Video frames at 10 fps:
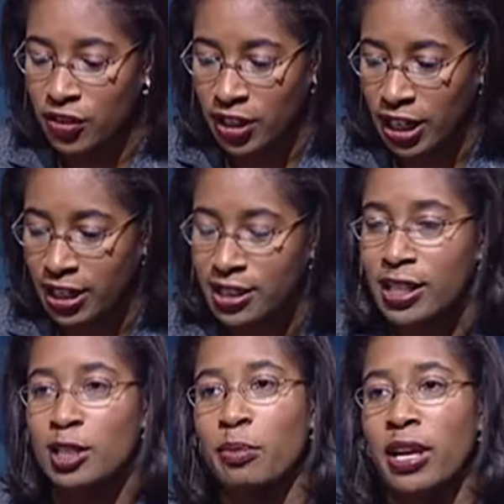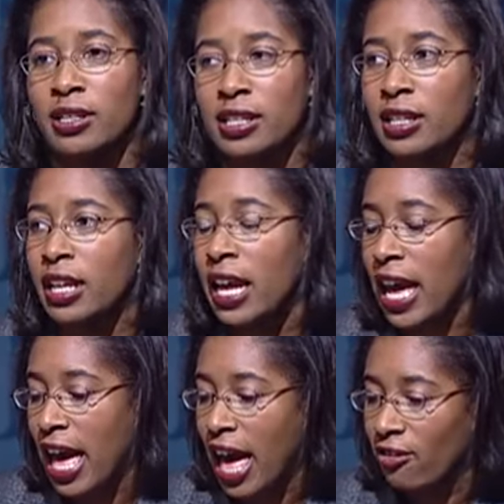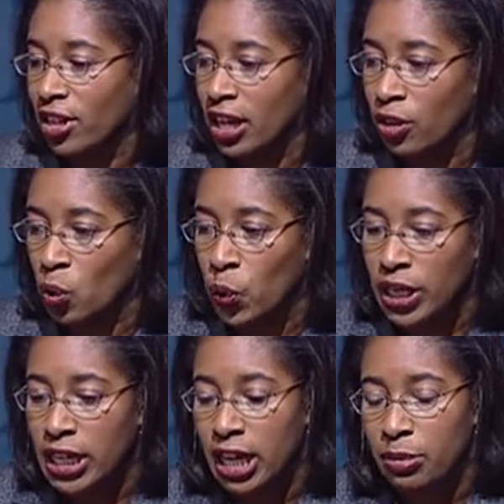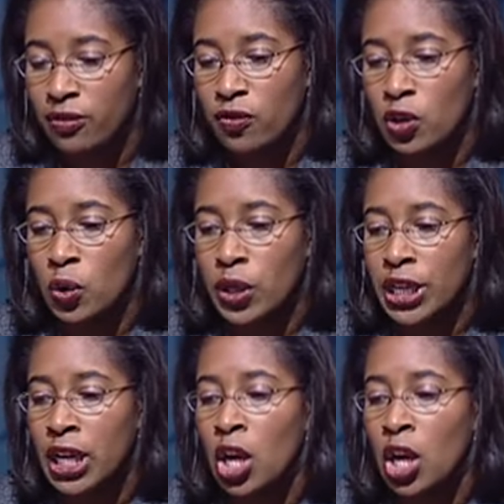for the next 6 months and have another one coming forward.